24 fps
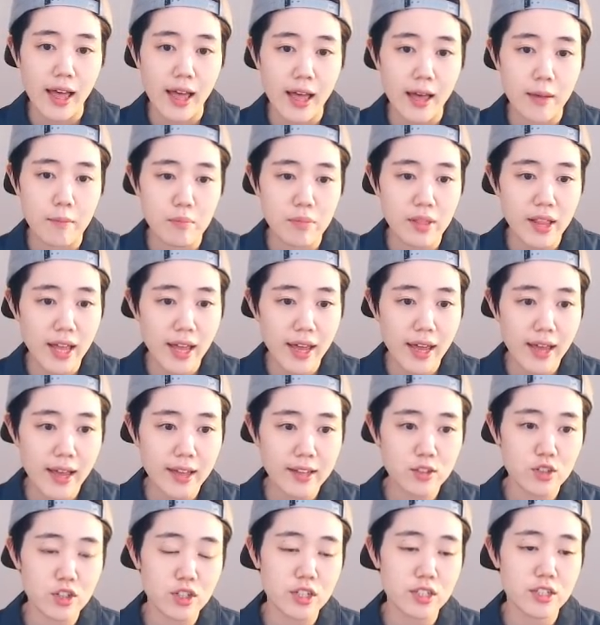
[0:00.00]
and
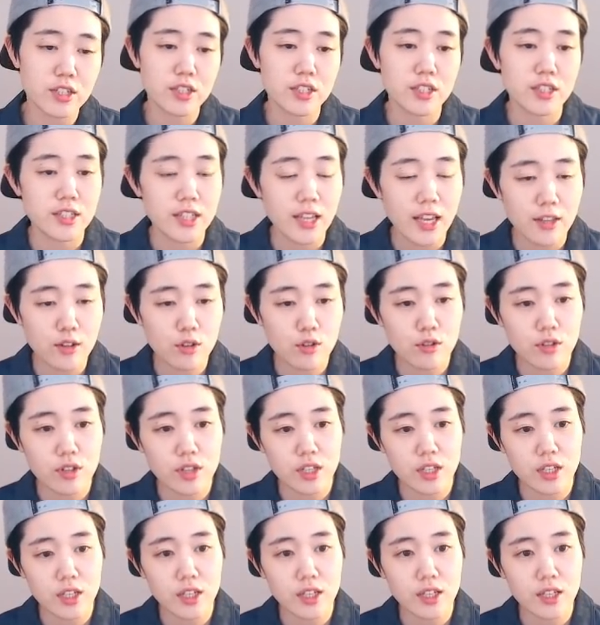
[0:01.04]
black just
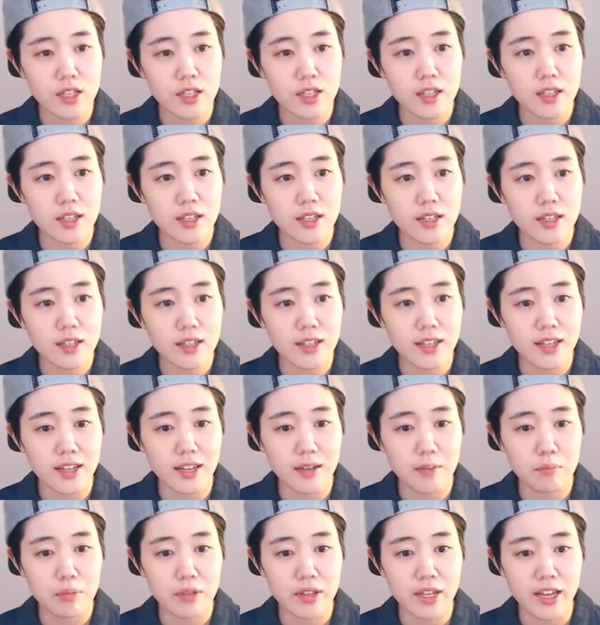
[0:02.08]
tenuki
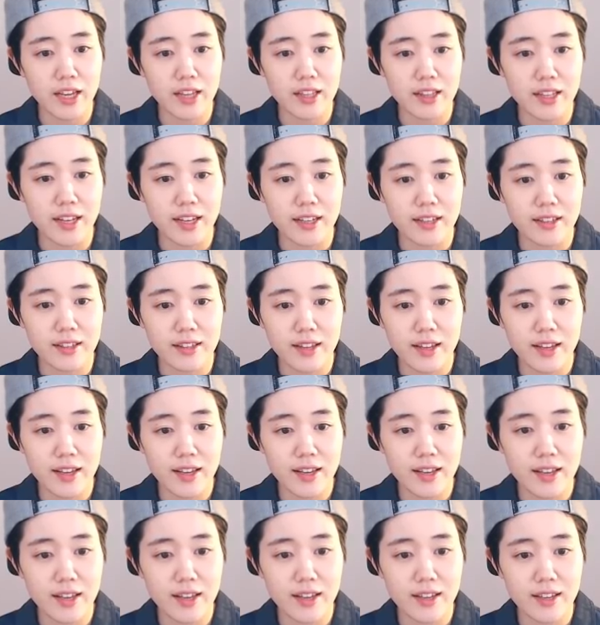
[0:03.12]
and playing like
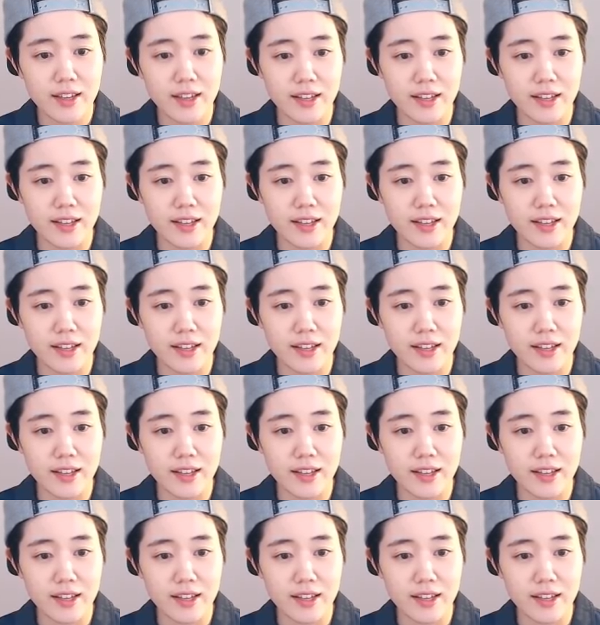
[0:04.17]
that.